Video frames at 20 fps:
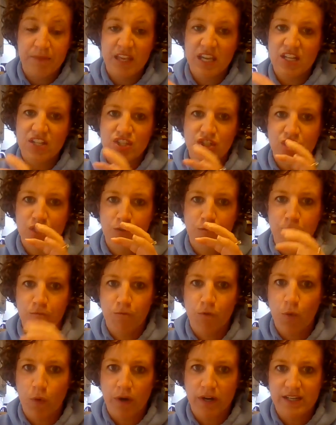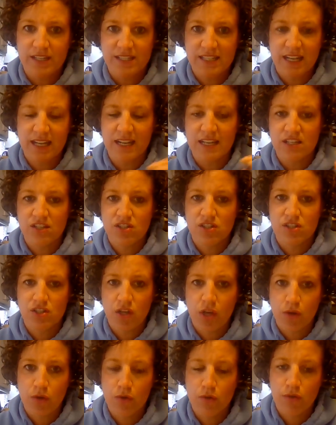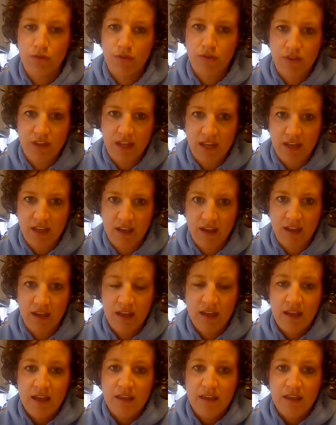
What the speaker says: it's just forest, and it's so thick